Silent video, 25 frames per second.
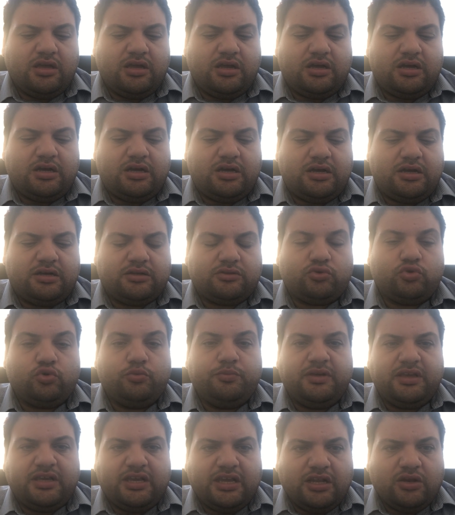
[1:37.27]
uh, to
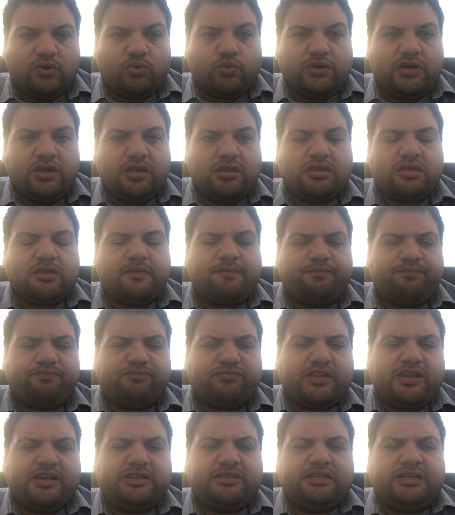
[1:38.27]
begin with
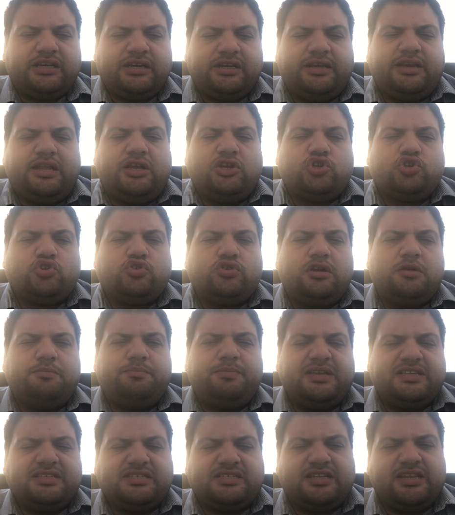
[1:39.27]
international
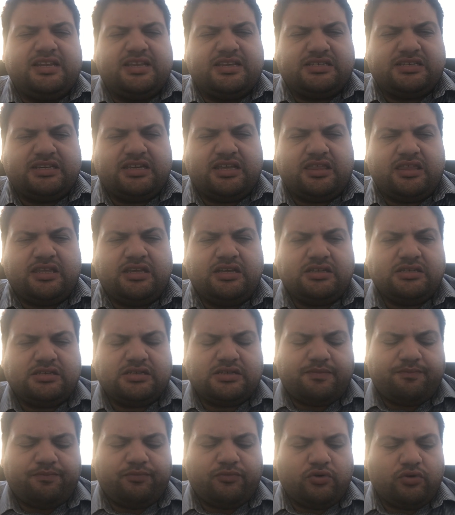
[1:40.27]
business
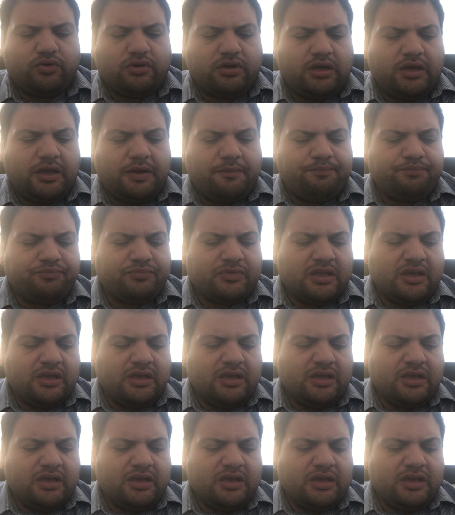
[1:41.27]
ethics okay